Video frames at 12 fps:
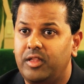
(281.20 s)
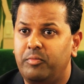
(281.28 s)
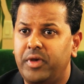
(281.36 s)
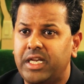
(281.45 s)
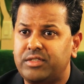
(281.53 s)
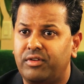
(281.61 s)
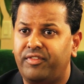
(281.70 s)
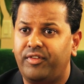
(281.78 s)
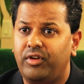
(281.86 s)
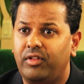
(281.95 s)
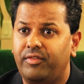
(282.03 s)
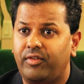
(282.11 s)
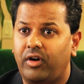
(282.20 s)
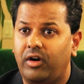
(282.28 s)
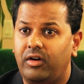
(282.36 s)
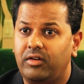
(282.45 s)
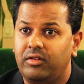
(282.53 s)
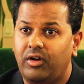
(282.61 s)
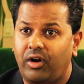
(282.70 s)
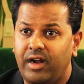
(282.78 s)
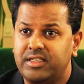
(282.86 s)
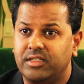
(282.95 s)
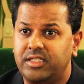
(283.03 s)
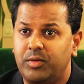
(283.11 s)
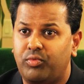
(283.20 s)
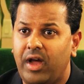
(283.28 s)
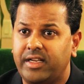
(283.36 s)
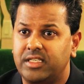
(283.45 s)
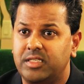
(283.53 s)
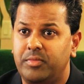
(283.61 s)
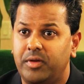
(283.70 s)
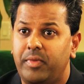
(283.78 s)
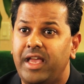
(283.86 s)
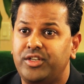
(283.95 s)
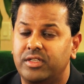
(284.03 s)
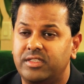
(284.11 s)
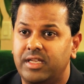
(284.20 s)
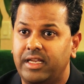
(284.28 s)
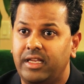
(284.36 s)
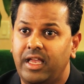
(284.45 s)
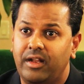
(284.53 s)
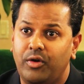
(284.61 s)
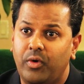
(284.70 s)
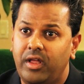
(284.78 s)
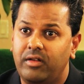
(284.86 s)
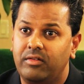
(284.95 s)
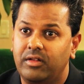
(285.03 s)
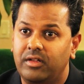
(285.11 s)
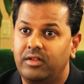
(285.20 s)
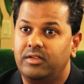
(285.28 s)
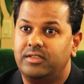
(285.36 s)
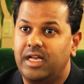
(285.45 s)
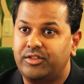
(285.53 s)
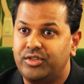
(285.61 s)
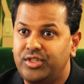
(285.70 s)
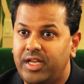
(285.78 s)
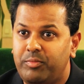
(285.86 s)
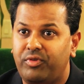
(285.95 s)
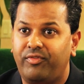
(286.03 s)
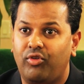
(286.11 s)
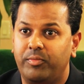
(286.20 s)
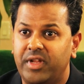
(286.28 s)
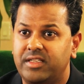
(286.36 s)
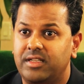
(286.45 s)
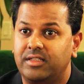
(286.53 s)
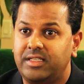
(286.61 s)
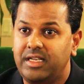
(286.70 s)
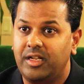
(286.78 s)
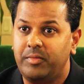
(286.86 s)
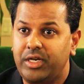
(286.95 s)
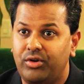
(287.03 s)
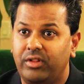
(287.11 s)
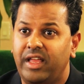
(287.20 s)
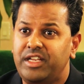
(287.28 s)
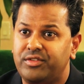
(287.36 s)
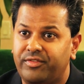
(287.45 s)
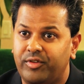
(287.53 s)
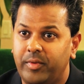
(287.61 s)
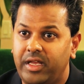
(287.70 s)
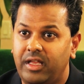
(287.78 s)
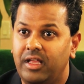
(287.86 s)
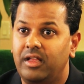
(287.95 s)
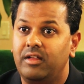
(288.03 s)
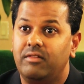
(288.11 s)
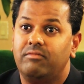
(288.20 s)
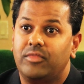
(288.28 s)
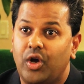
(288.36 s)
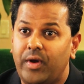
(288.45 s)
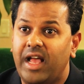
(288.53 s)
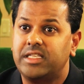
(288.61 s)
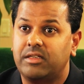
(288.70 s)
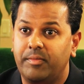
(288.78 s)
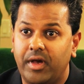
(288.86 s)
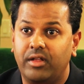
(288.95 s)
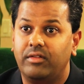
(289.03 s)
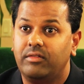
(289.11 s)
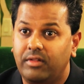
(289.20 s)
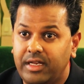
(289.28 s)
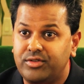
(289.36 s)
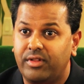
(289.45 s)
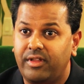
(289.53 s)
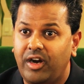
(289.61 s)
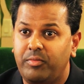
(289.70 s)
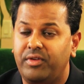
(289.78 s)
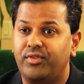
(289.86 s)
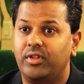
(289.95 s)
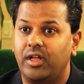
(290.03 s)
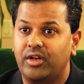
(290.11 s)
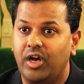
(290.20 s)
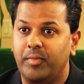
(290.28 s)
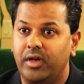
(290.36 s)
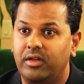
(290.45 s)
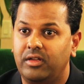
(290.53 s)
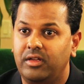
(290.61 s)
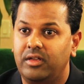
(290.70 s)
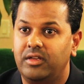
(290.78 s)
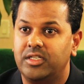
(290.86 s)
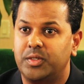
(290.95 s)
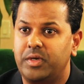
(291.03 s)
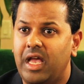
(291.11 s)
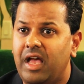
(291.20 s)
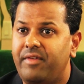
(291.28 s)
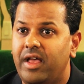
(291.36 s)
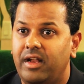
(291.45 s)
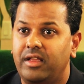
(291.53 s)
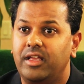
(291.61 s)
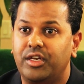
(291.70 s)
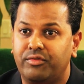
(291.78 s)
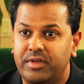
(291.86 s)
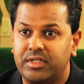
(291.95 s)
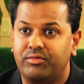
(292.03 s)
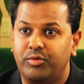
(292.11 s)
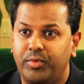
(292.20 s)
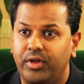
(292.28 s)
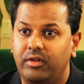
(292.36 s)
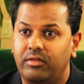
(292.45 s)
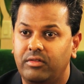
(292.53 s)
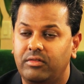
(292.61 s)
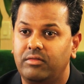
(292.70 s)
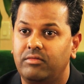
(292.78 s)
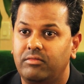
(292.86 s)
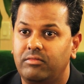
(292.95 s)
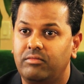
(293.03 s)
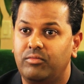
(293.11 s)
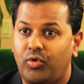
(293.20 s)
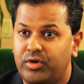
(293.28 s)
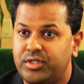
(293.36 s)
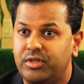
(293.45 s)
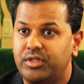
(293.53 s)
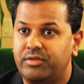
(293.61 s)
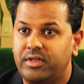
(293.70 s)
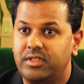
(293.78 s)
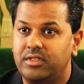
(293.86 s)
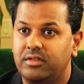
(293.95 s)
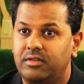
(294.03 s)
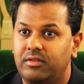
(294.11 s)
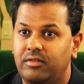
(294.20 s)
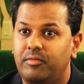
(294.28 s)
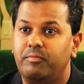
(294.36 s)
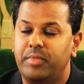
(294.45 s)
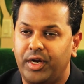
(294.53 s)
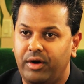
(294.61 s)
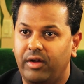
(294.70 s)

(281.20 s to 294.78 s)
The biggest referral for our SLT practice has been patients saying, you know what, Dr. J performed SLT on me or a laser for me. Go and ask him about laser therapy for glaucoma. So we have had an increased throughput. More surgeries, better